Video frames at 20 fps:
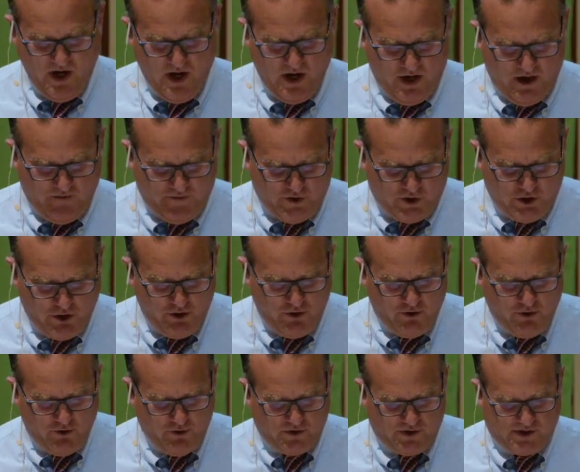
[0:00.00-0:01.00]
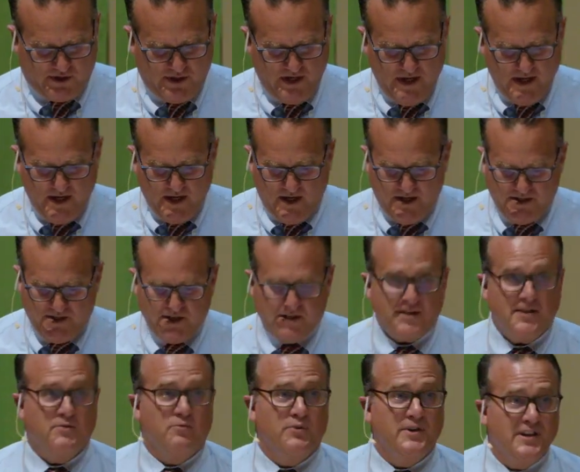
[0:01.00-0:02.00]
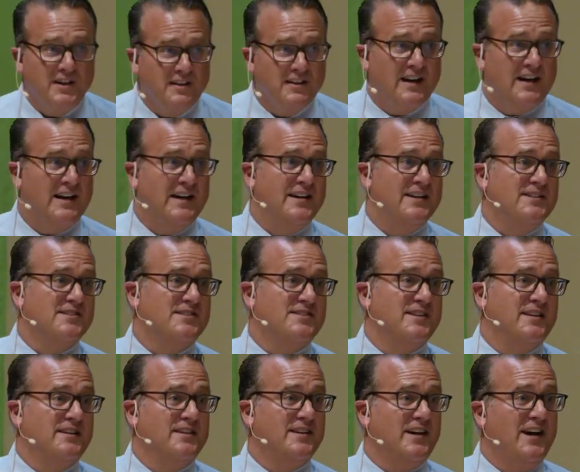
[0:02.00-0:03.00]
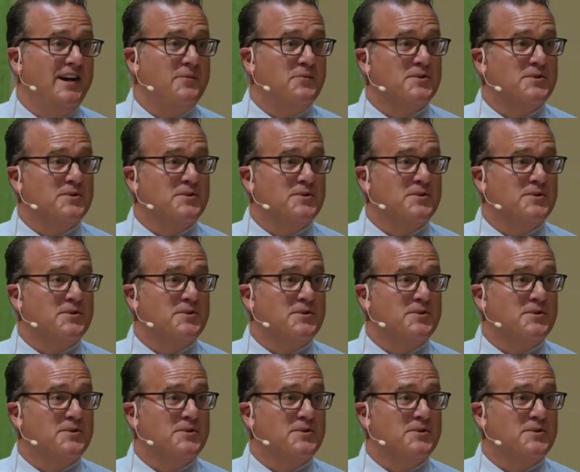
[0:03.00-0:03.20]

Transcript: of Jews, until he realized that God